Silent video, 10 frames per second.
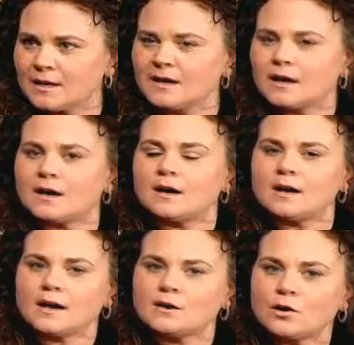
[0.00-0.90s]

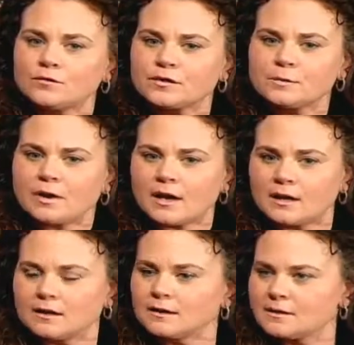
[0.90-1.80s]
And hopefully
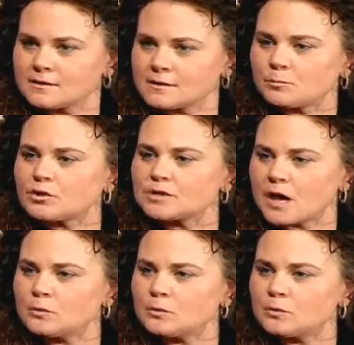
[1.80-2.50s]
by summertime,